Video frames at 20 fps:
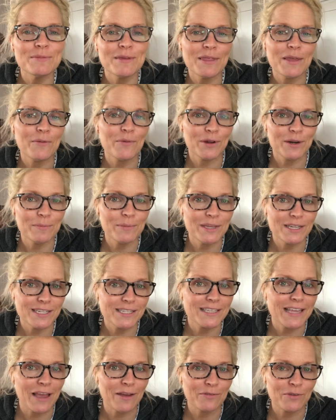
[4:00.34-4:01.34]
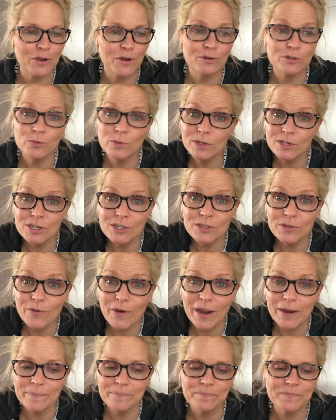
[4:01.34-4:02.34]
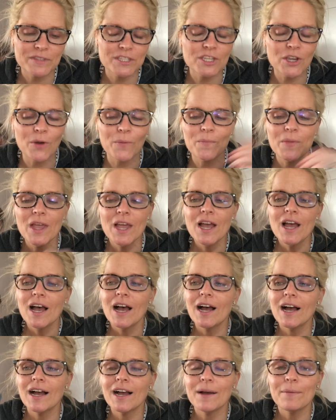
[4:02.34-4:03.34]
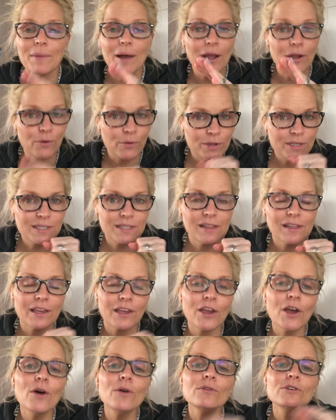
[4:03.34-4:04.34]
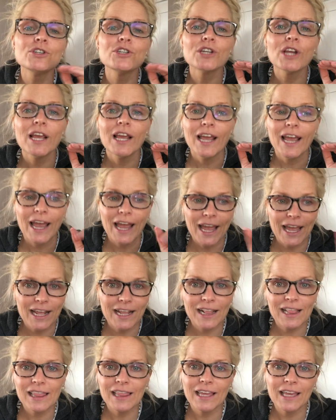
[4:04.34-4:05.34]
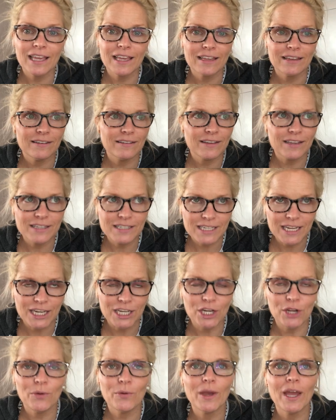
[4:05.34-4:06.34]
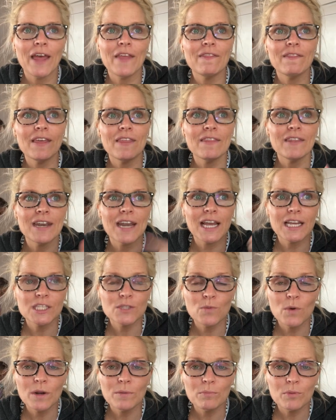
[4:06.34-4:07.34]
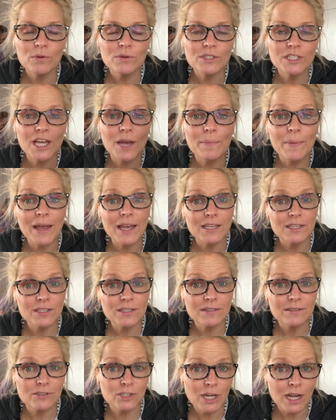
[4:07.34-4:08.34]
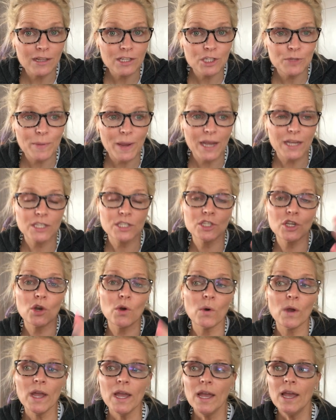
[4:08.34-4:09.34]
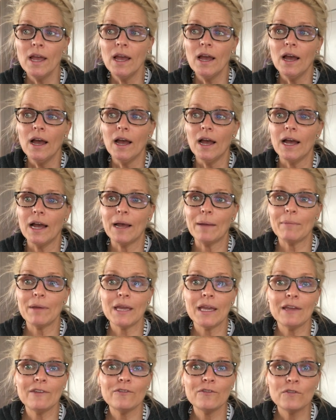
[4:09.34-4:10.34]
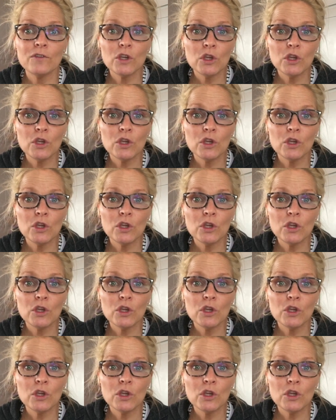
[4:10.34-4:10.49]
me they want to be a discount coach, which is great. So I always click coach and click continue. And then the next one pulls up as challenge pack. So if